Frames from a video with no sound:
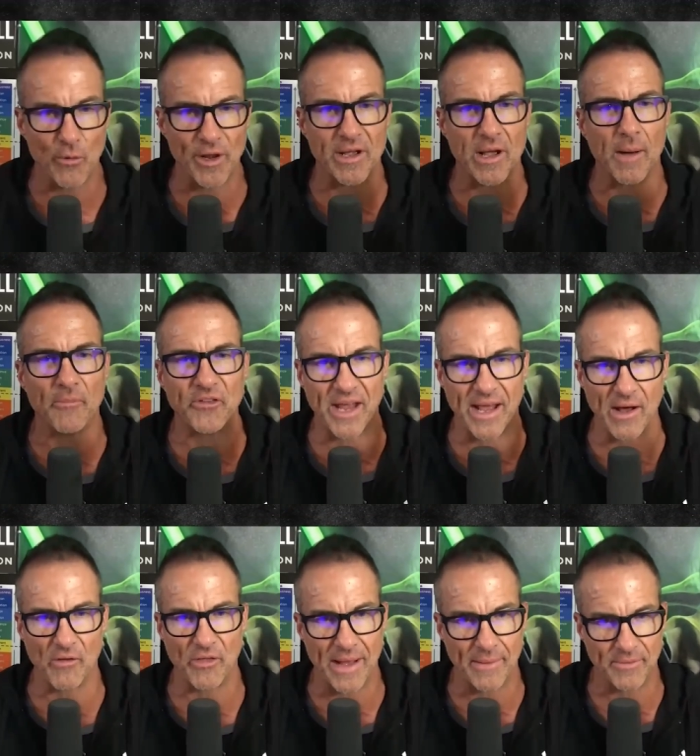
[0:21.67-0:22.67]
it comes to health
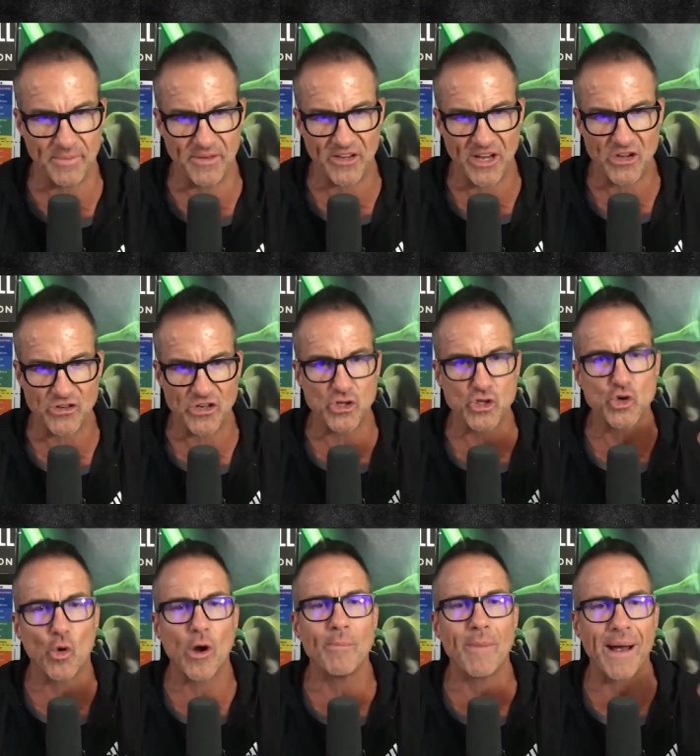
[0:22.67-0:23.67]
optimization,
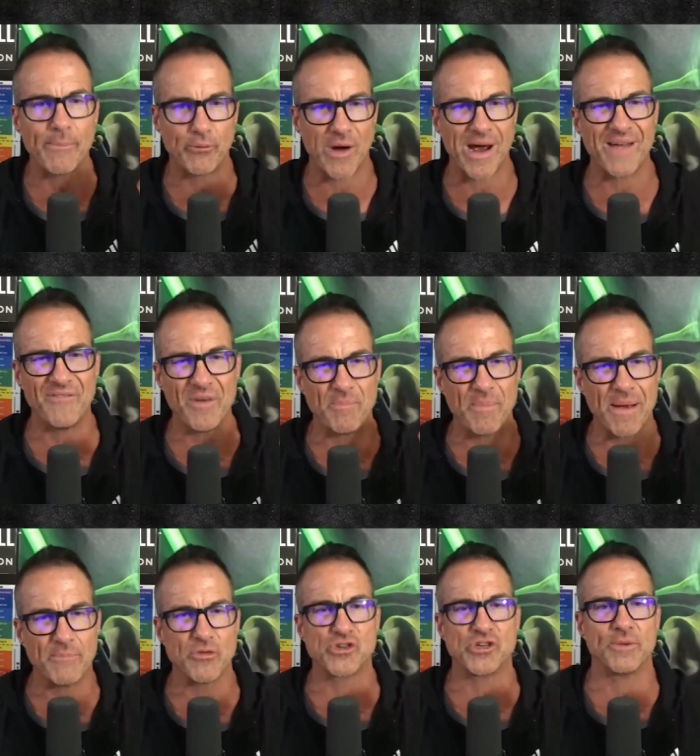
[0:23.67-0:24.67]
join my private
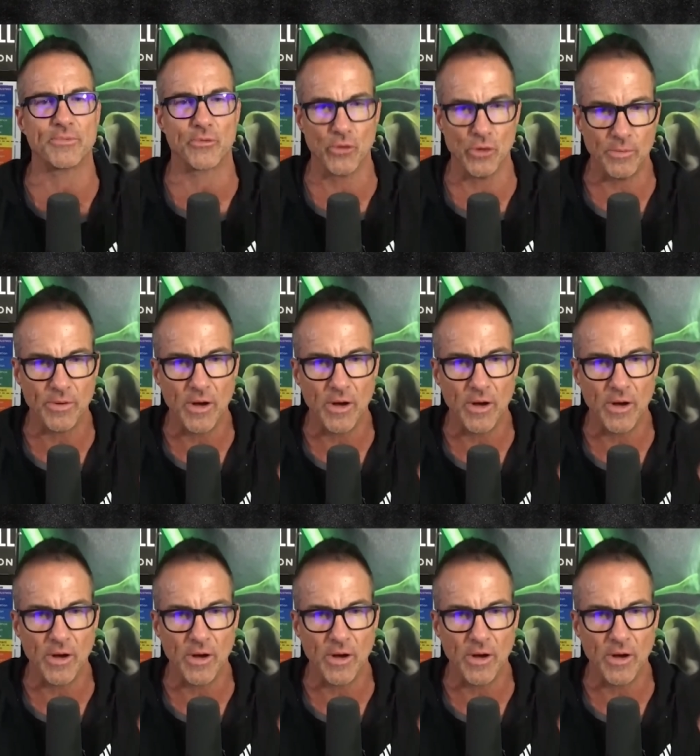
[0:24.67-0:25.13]
membership group,